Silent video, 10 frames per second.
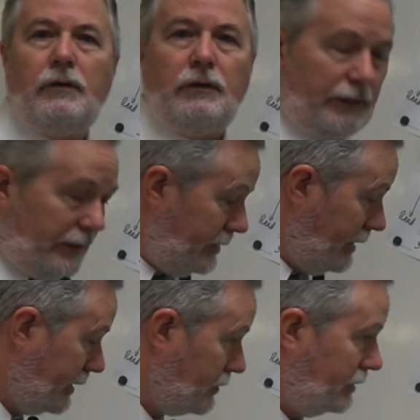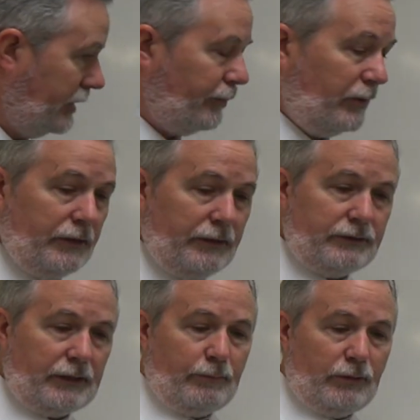It is actually
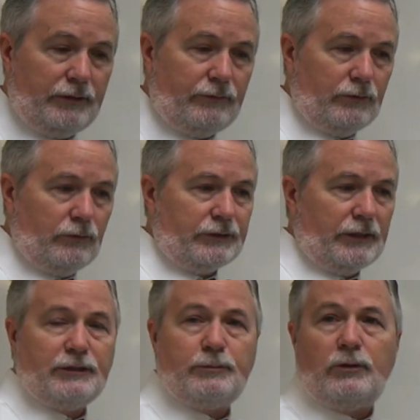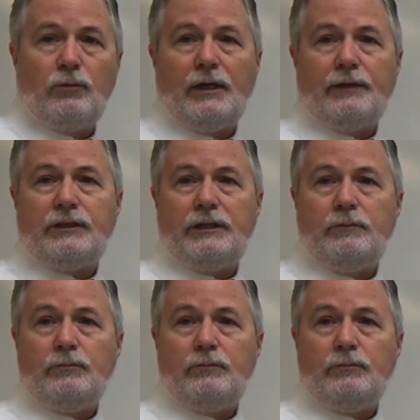Japanese. I believe it was a husband and wife team,